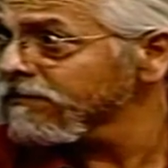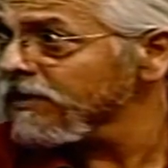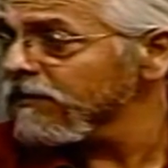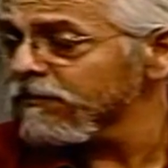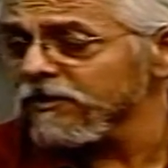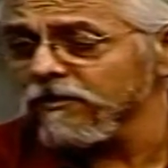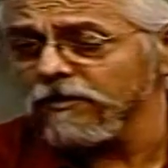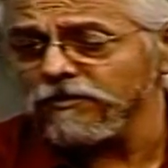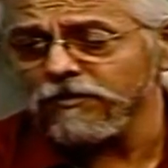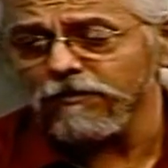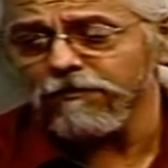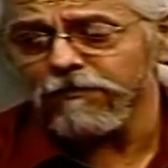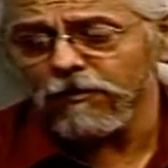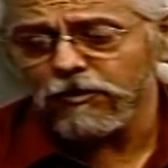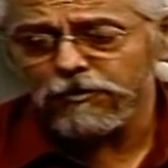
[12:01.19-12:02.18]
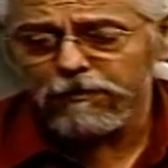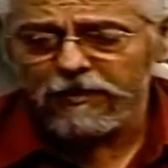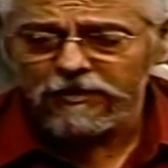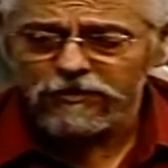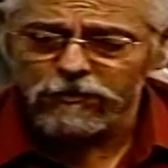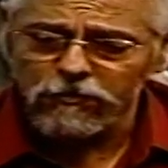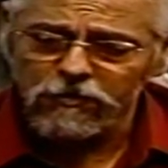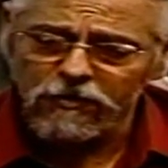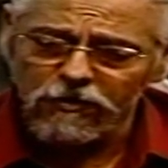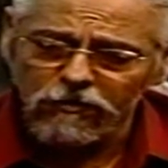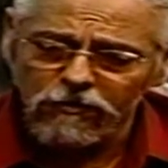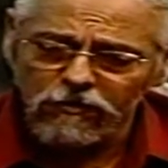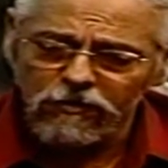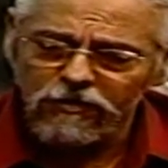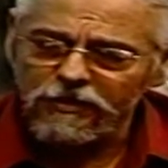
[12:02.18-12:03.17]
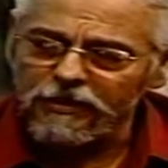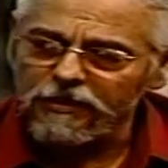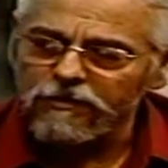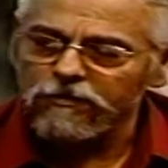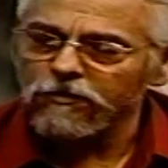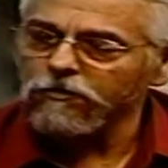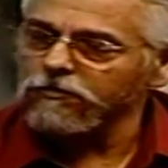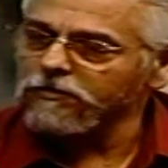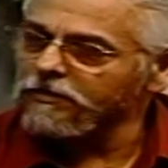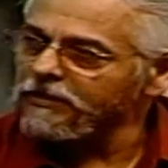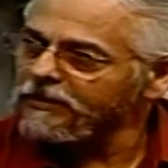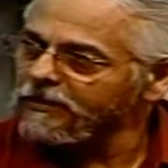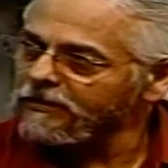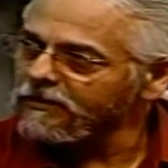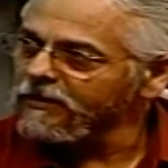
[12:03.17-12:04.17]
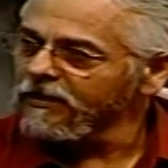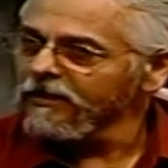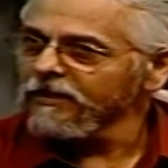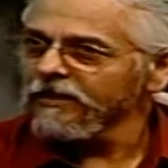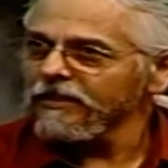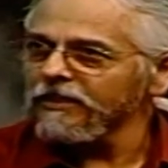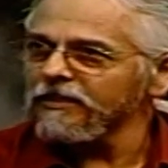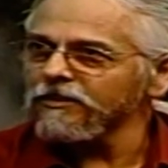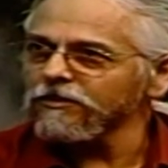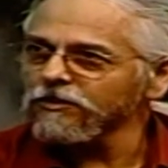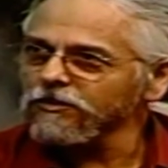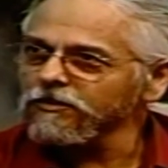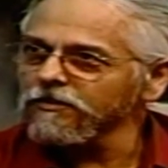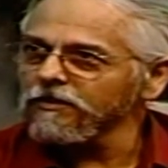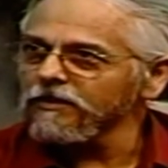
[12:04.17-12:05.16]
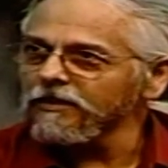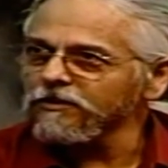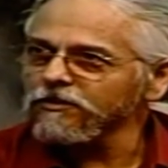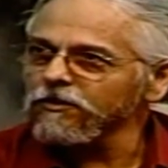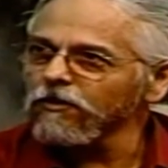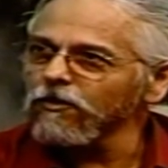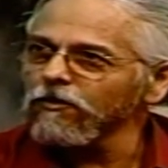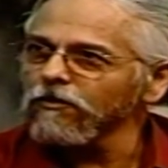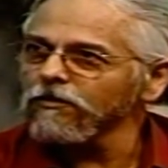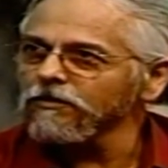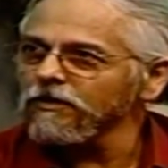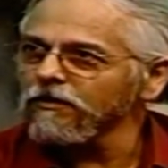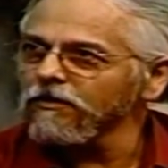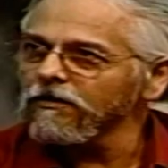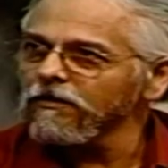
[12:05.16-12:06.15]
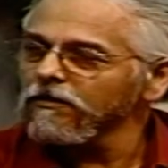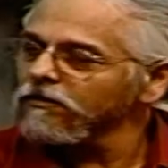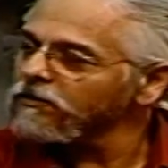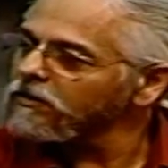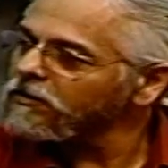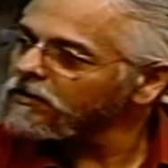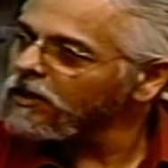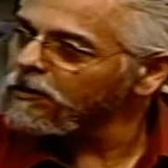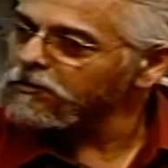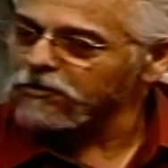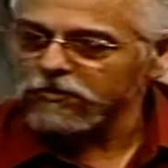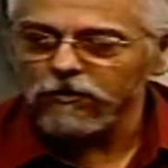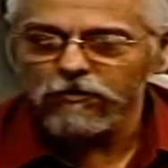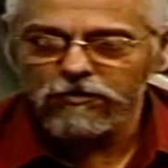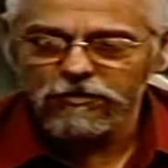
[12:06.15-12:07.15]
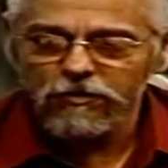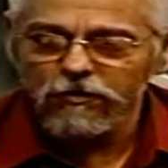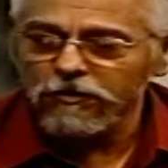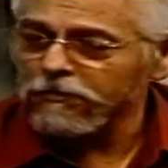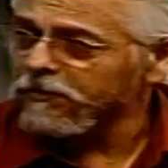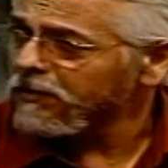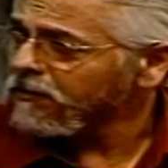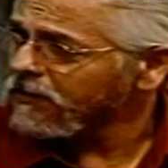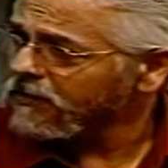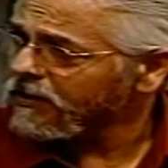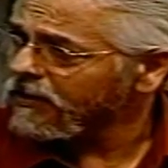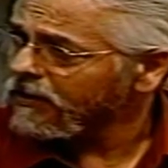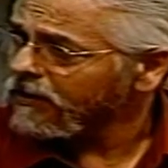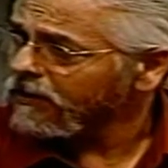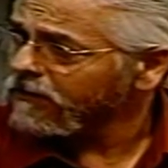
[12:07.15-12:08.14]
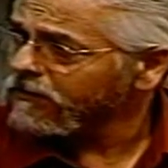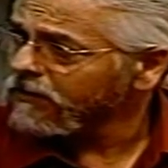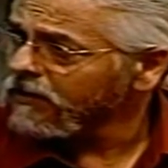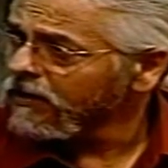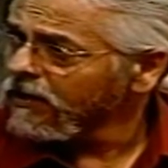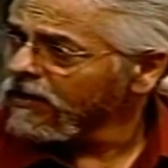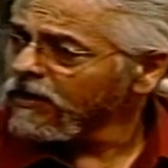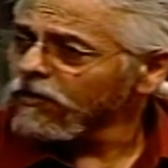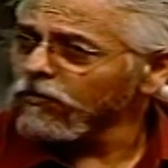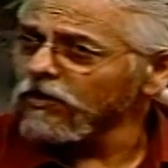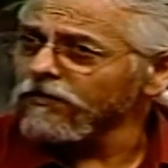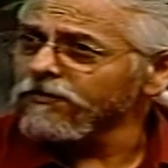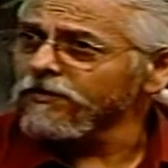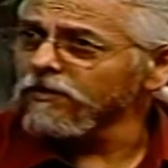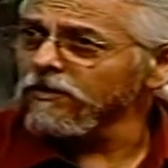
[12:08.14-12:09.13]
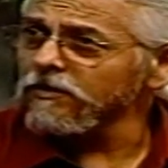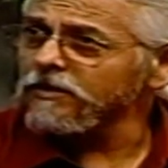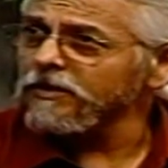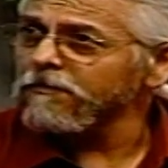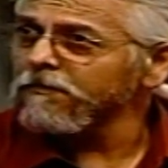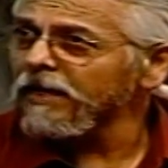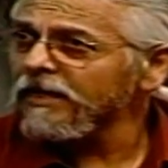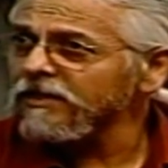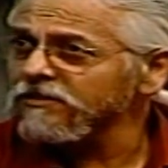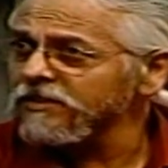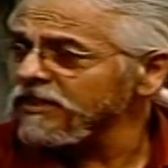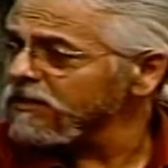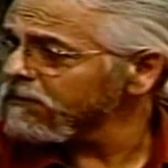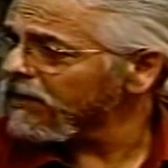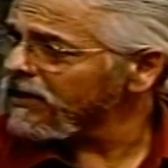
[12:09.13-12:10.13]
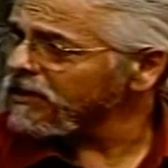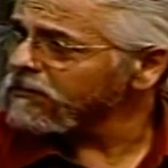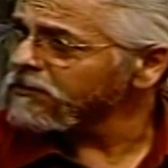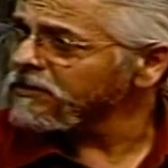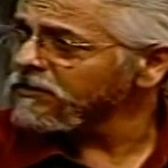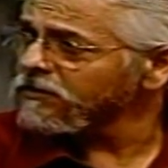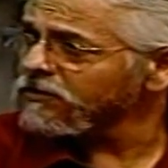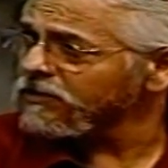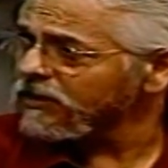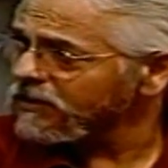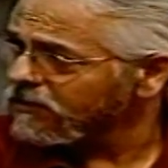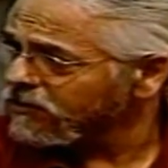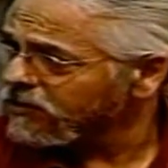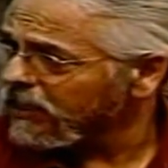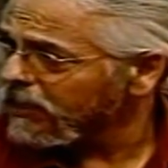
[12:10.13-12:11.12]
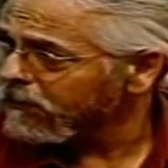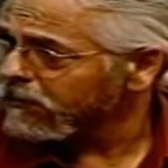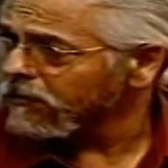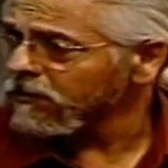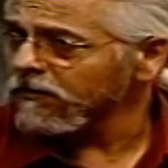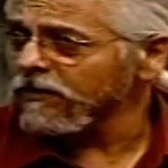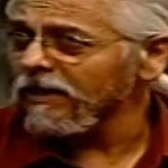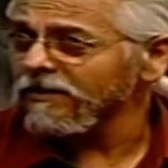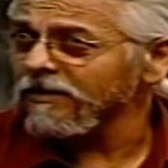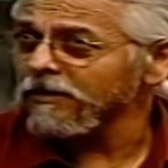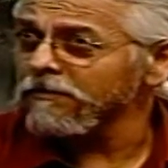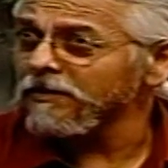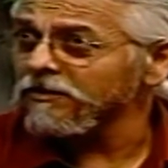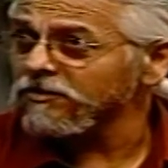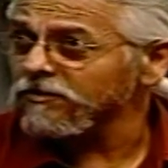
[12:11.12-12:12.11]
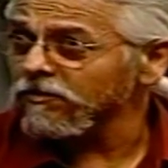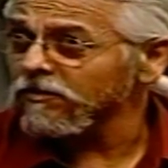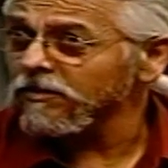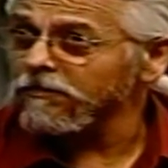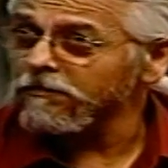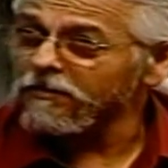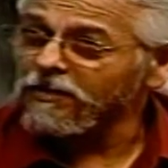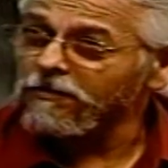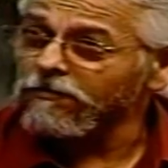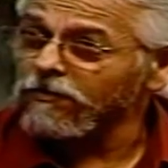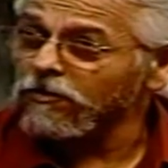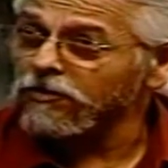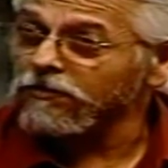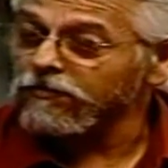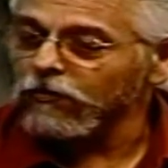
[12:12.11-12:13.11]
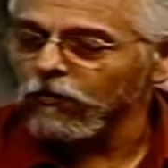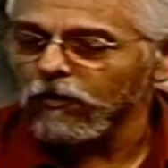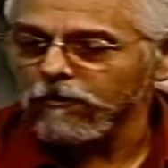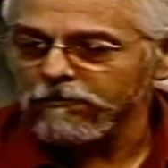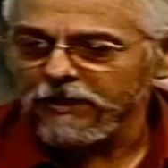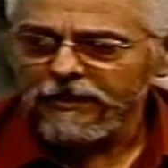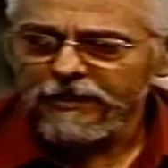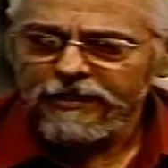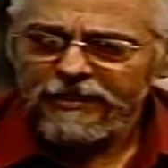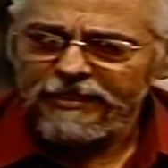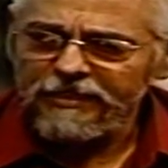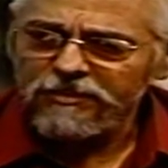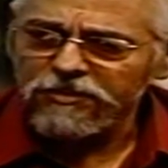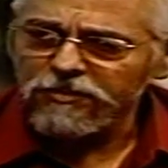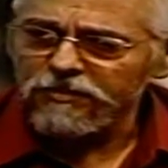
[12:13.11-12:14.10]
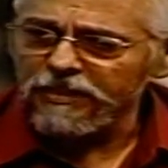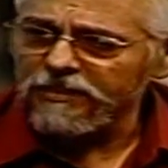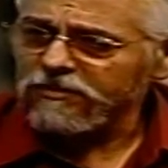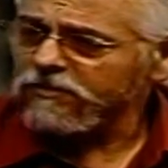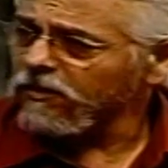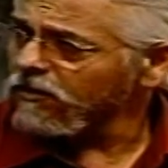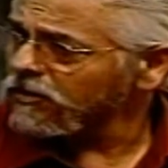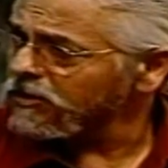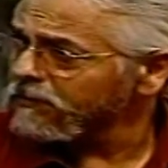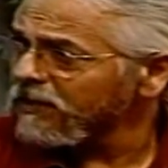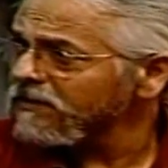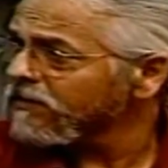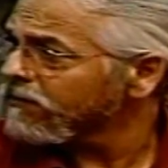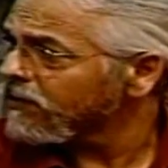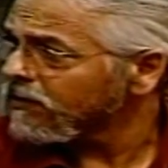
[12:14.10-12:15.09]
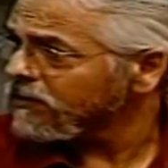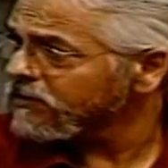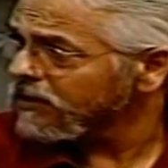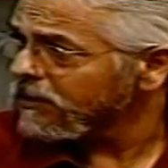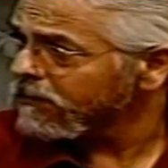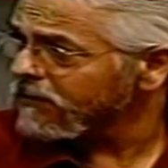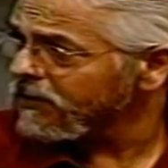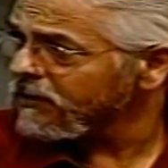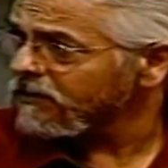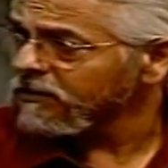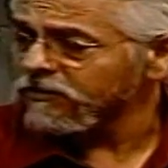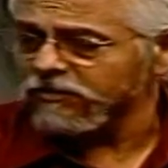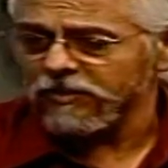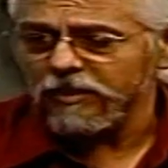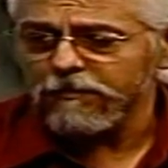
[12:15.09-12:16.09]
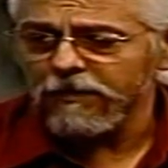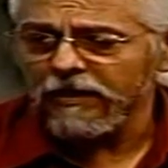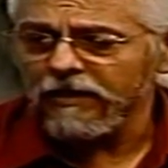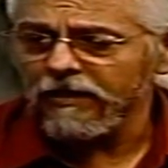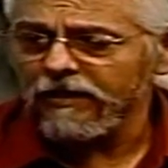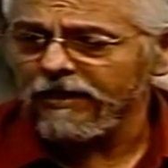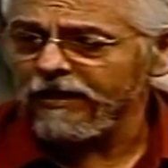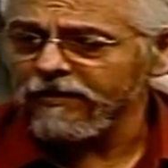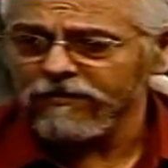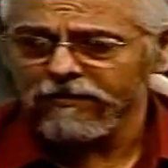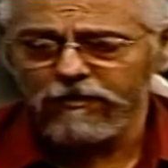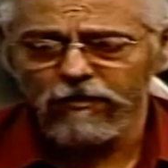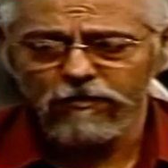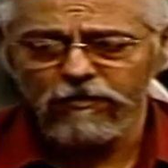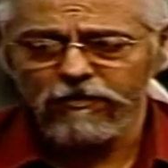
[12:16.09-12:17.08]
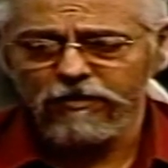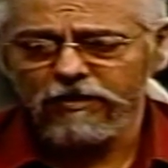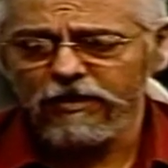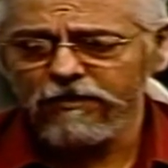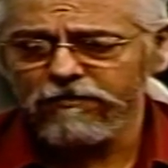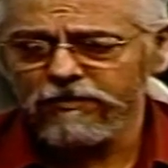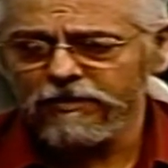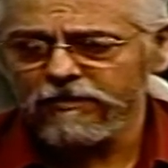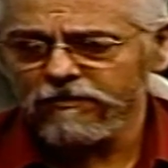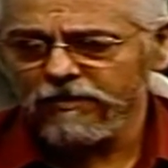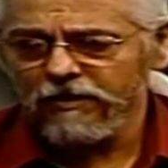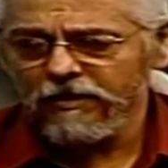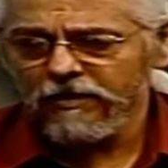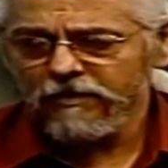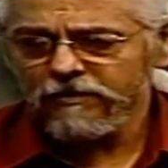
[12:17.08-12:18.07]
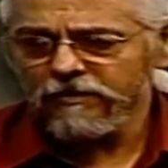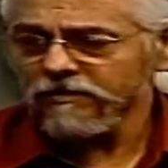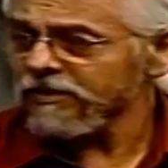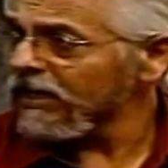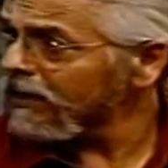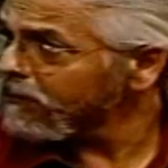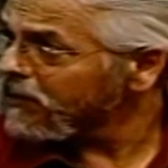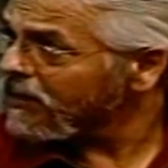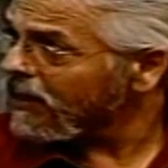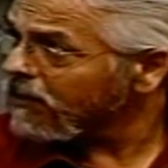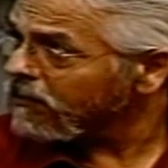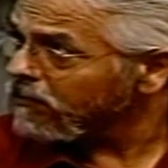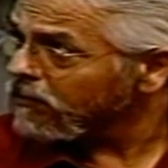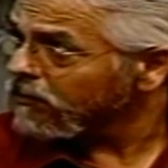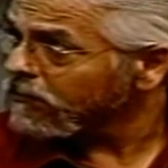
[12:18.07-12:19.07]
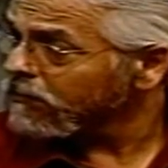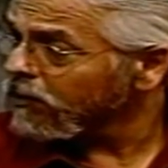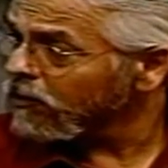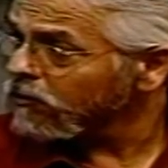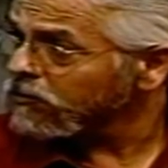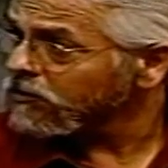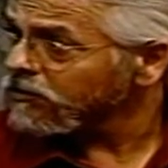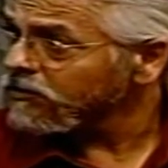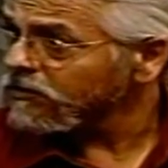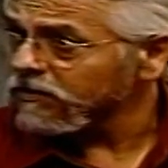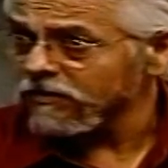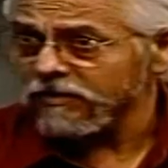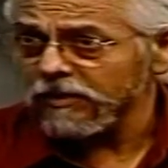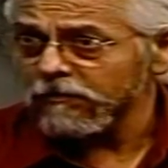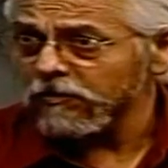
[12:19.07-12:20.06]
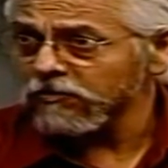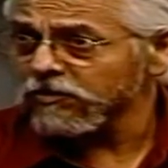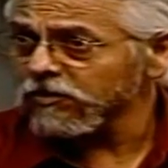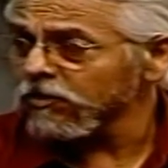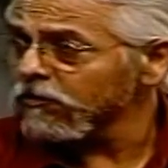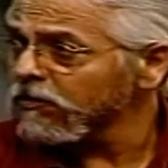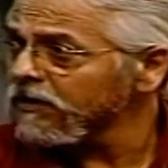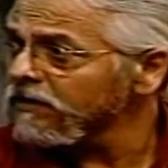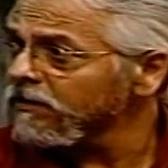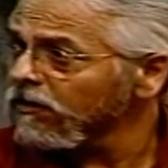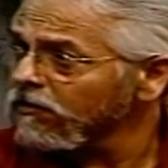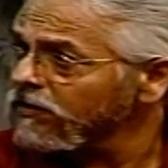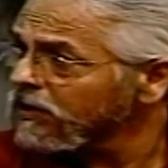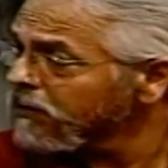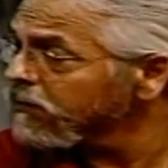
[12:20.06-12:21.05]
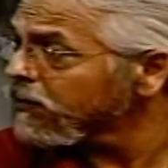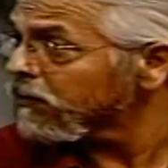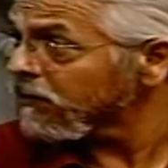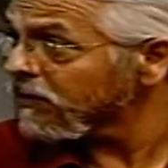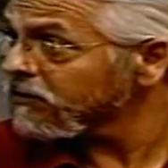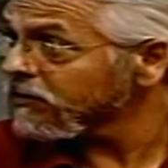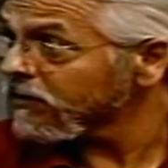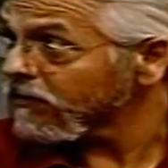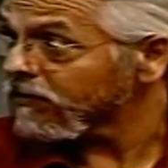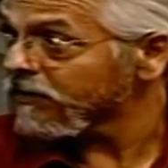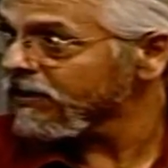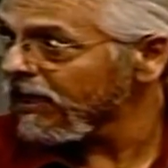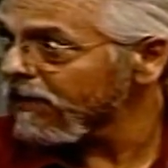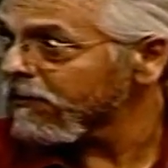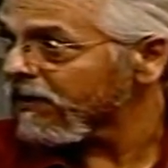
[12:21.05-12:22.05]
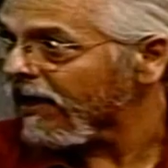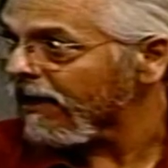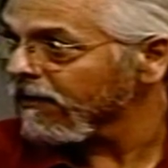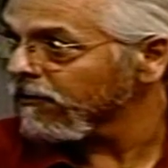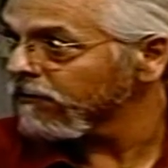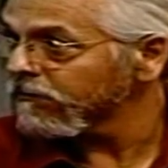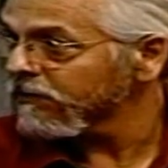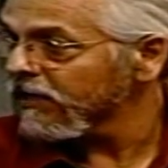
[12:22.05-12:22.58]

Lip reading: because the first place that we're going to go look at and go dig is called on the Copper Scroll. It's called the Buried Cave. Well, if you look in 2 Maccabees 2nd chapter, I think starting at about verse 4, it talks about the very same thing, that Jeremiah had the Ark of the Covenant, the tabernacle of Moses, the table of showbread, all the implements of the tabernacle.